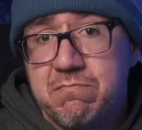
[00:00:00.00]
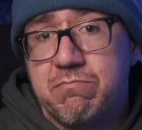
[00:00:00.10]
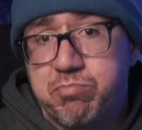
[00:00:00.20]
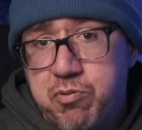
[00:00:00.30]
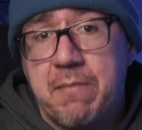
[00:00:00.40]

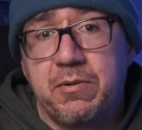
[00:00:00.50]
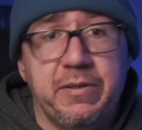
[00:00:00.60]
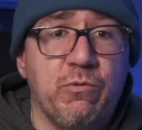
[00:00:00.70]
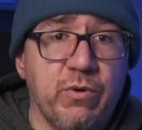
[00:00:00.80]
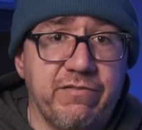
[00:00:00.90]

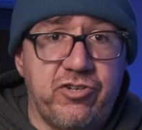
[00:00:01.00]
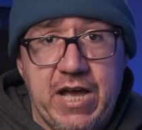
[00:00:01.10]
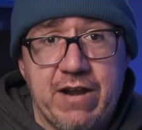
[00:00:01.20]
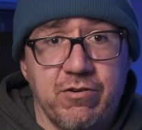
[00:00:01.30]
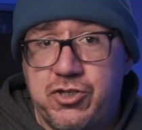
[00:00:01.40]
probably would have
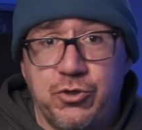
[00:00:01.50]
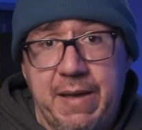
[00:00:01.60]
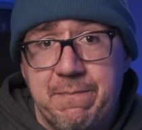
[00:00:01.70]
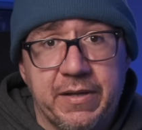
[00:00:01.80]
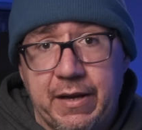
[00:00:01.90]
shattered to a
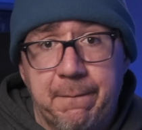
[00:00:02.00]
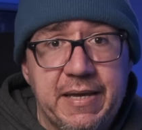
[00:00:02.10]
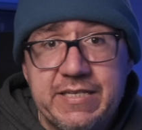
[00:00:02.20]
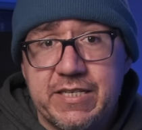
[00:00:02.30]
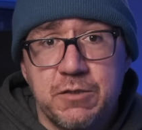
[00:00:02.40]
million
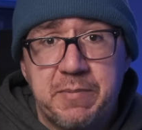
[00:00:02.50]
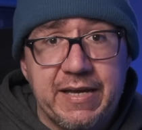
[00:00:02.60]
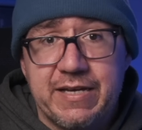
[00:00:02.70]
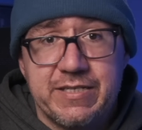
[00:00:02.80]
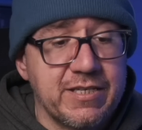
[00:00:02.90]
pieces
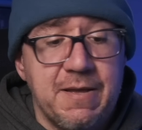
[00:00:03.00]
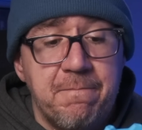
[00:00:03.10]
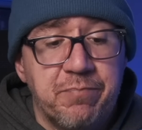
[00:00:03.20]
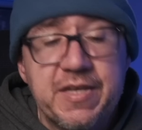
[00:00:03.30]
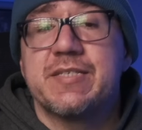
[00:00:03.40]
because
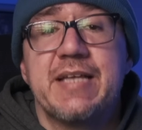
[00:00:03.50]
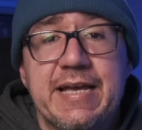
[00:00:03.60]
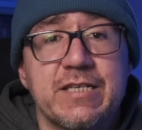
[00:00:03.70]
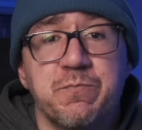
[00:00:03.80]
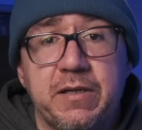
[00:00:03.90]
this thing
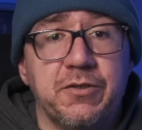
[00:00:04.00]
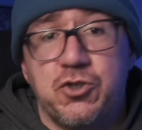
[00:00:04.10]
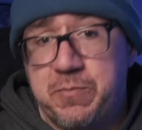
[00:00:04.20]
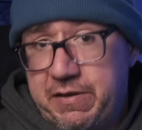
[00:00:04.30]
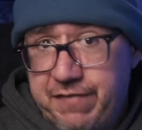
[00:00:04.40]
is built
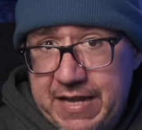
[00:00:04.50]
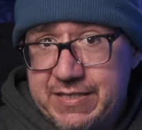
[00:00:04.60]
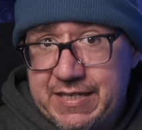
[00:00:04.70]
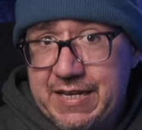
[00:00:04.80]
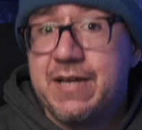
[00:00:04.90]
to be
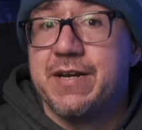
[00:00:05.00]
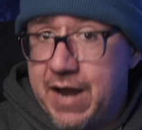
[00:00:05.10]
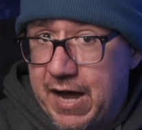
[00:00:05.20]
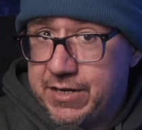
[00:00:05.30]
fancy, not